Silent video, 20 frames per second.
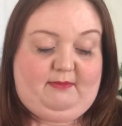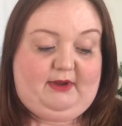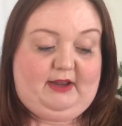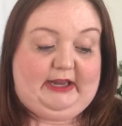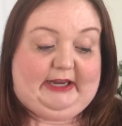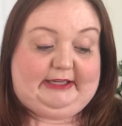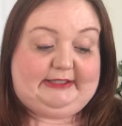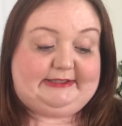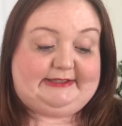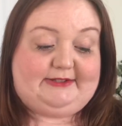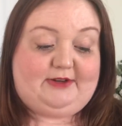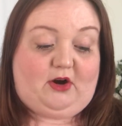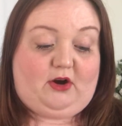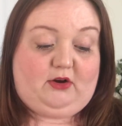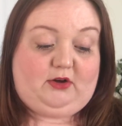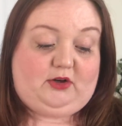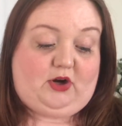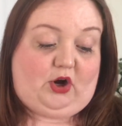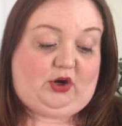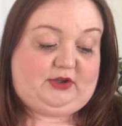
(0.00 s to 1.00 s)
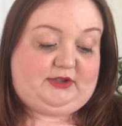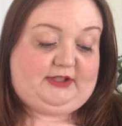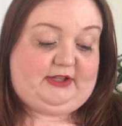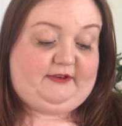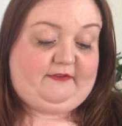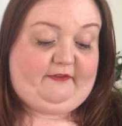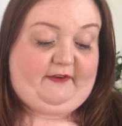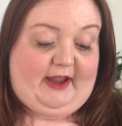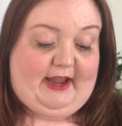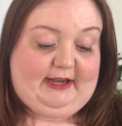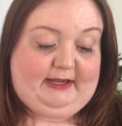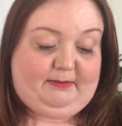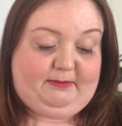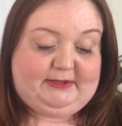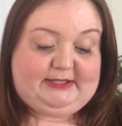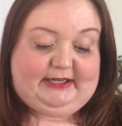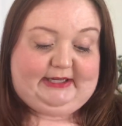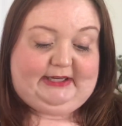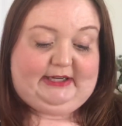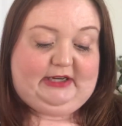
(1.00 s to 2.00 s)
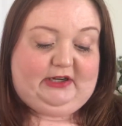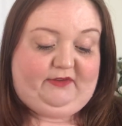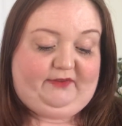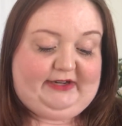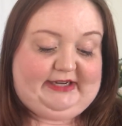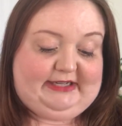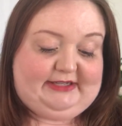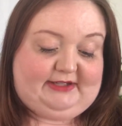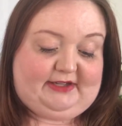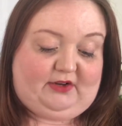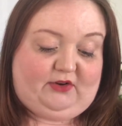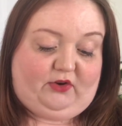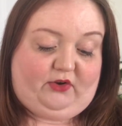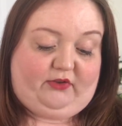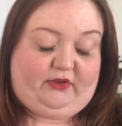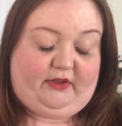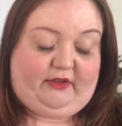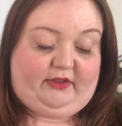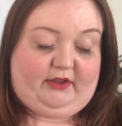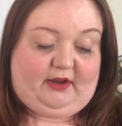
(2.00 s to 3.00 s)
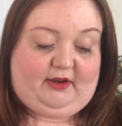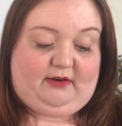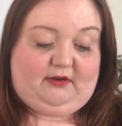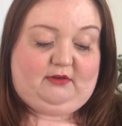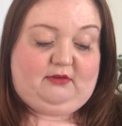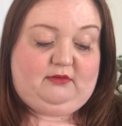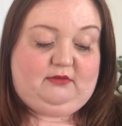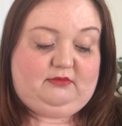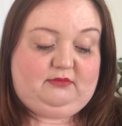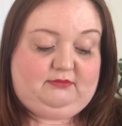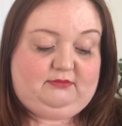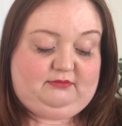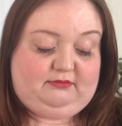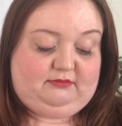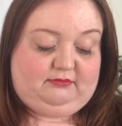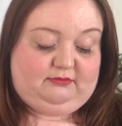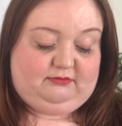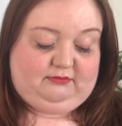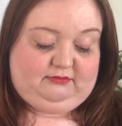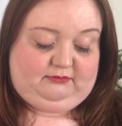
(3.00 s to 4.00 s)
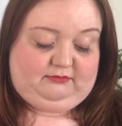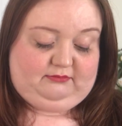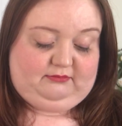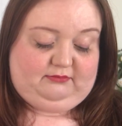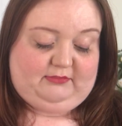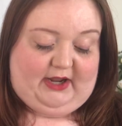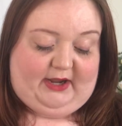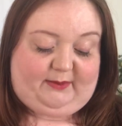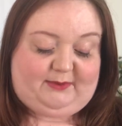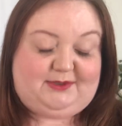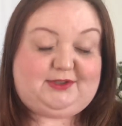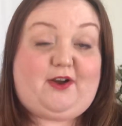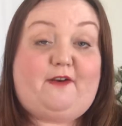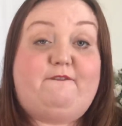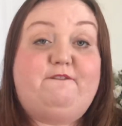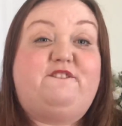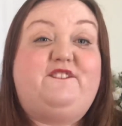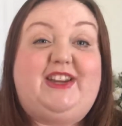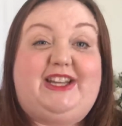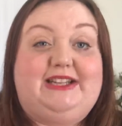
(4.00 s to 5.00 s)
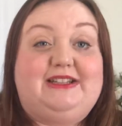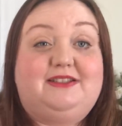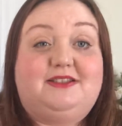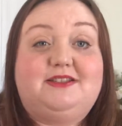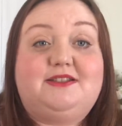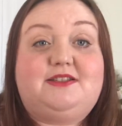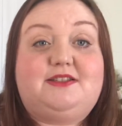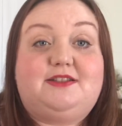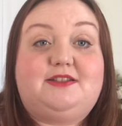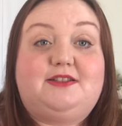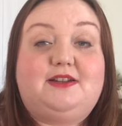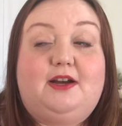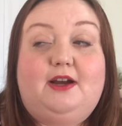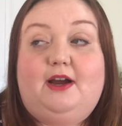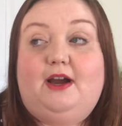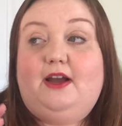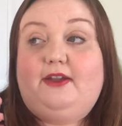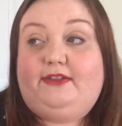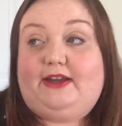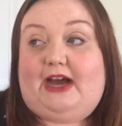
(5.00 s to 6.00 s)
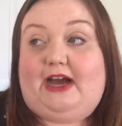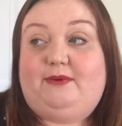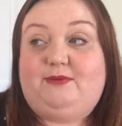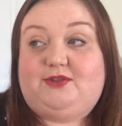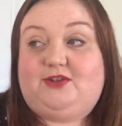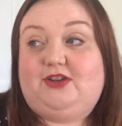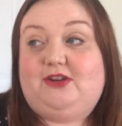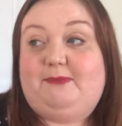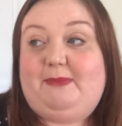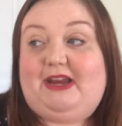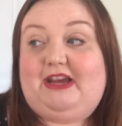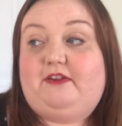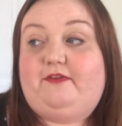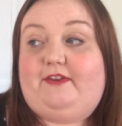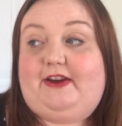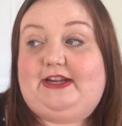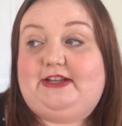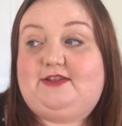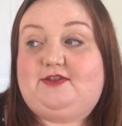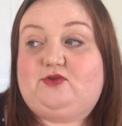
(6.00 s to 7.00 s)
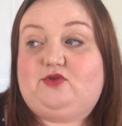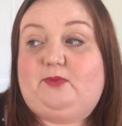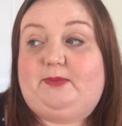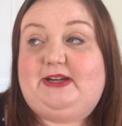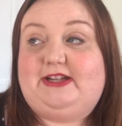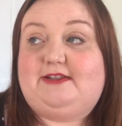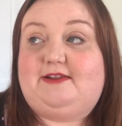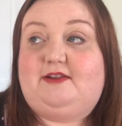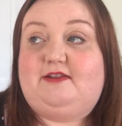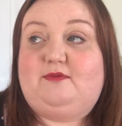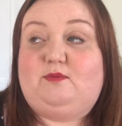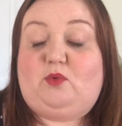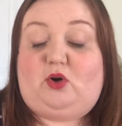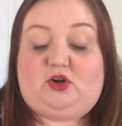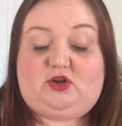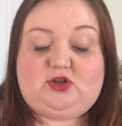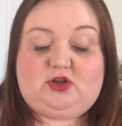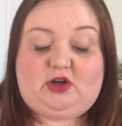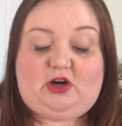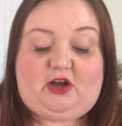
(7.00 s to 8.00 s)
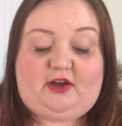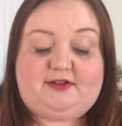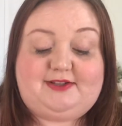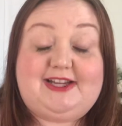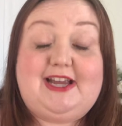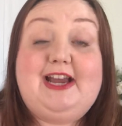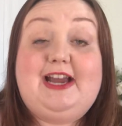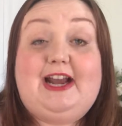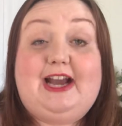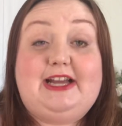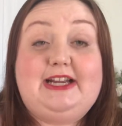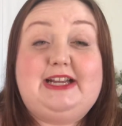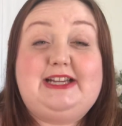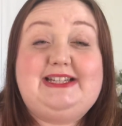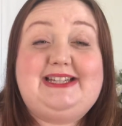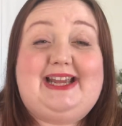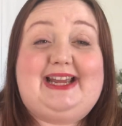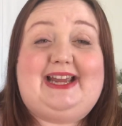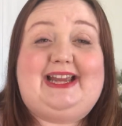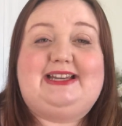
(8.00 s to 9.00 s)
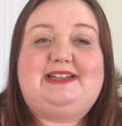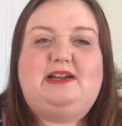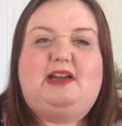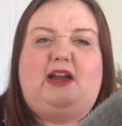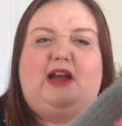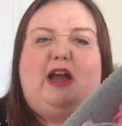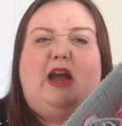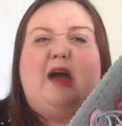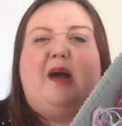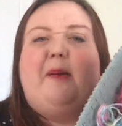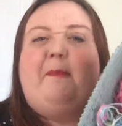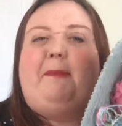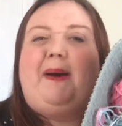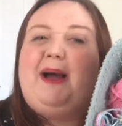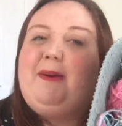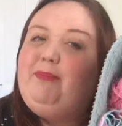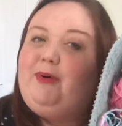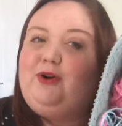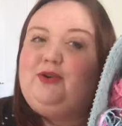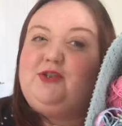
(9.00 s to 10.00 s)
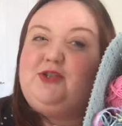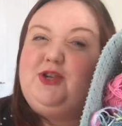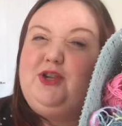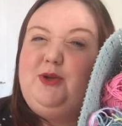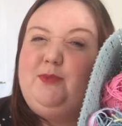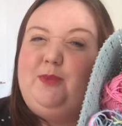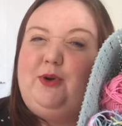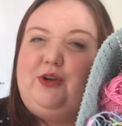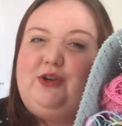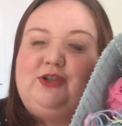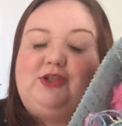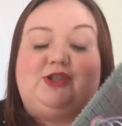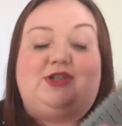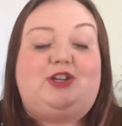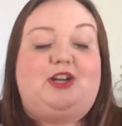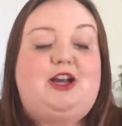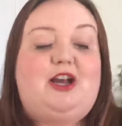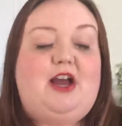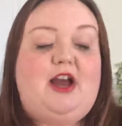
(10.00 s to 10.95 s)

It's not cotton for any particular reason other than I was convinced that I was going to make face scrubbies and washcloths, and I did, but I bought too much.